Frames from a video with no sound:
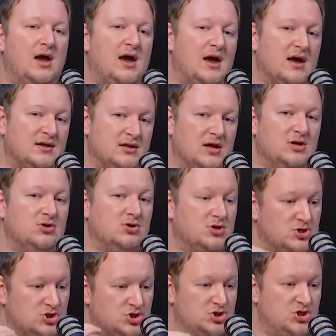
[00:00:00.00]
And then you
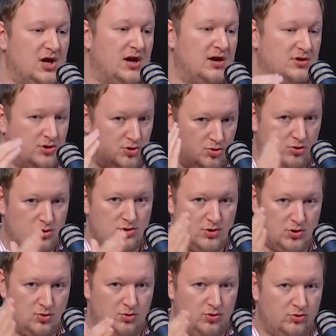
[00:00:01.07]
can just check that you're
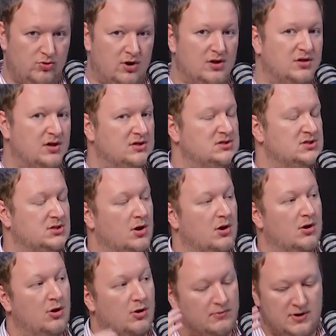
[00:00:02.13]
doing all the right things as you
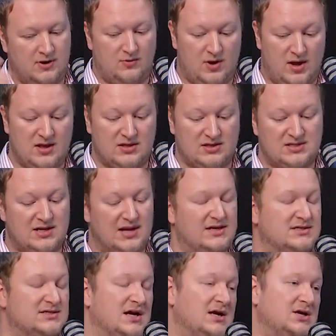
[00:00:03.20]
go along. But at, at this
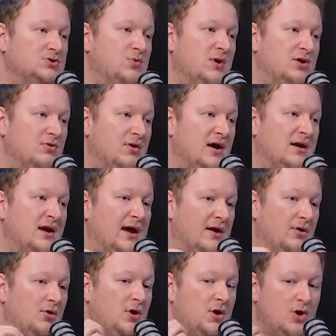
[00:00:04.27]
late stage where you're at
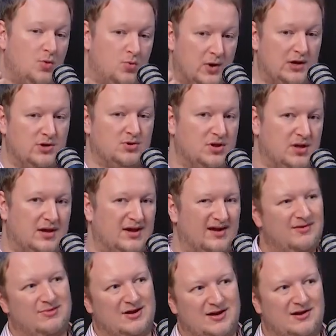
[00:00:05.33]
now, where you're
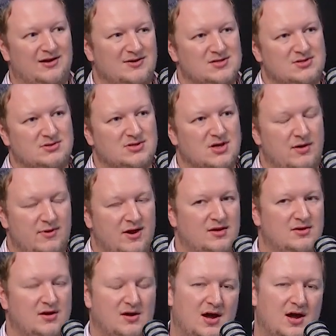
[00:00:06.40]
thinking, I'm getting close to retirement,
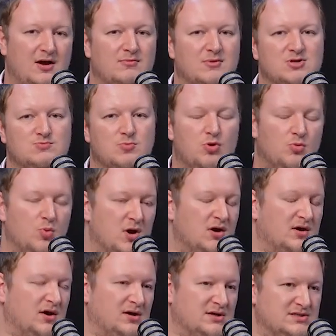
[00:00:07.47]
I how much more
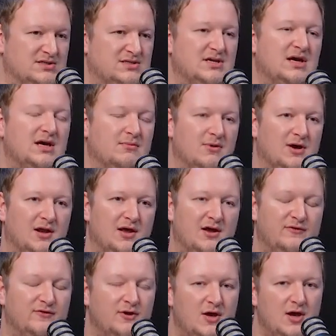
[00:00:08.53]
work I can stick in my
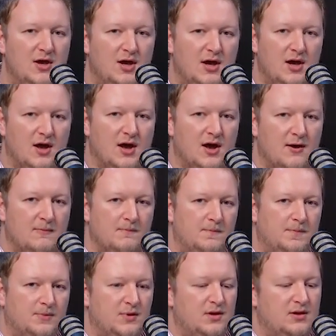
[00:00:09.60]
life.
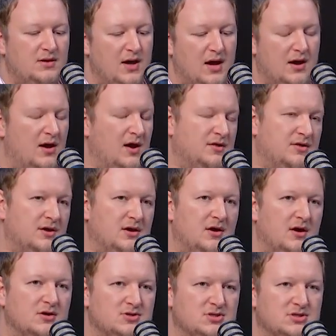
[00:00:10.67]
Um, yeah, I
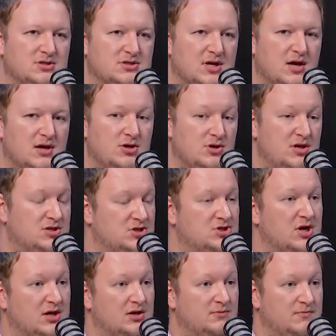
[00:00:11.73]
think I'll just, uh, you need to
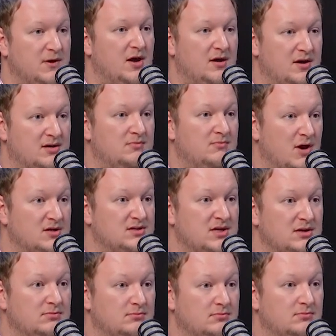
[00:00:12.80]
check the
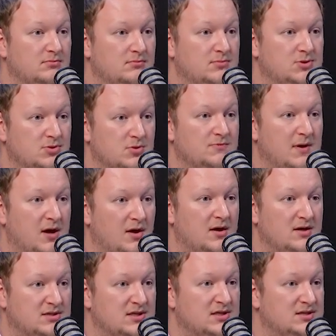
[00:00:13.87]
BR19 do a
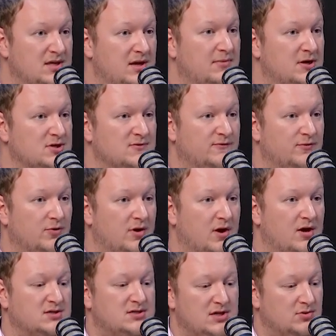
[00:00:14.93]
BR19 state pension
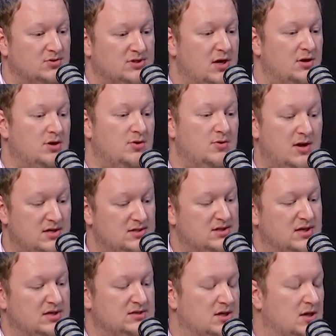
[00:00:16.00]
forecast, it'll tell you in
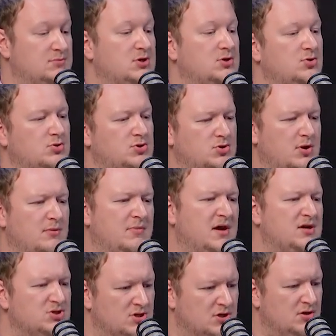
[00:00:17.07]
today's terms you're due a
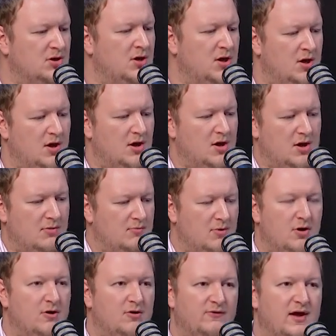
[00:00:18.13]
pension
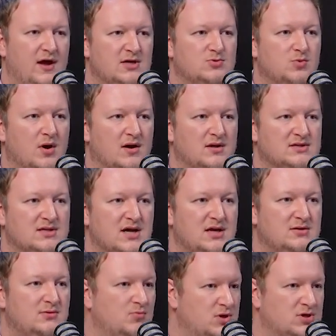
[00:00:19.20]
um, of X, Y, and
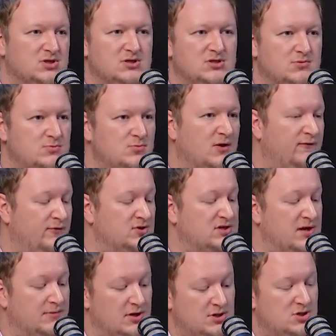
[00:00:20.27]
Z, which is the full
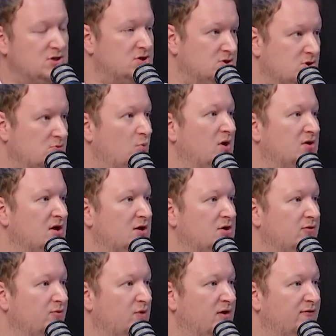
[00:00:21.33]
state pension because well
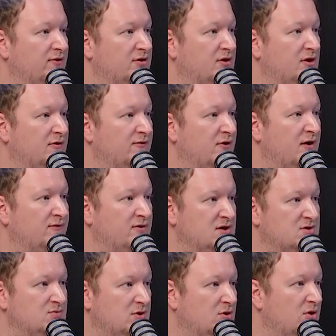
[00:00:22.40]
done, you've worked for 35
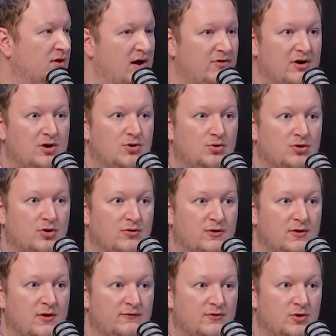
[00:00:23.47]
years and we got that record
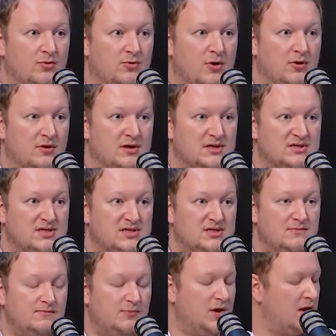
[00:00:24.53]
on of you on the
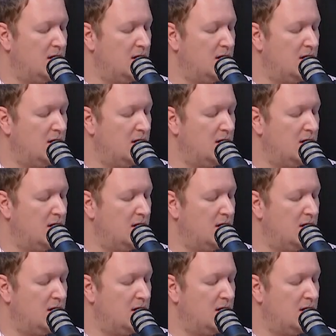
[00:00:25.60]
system.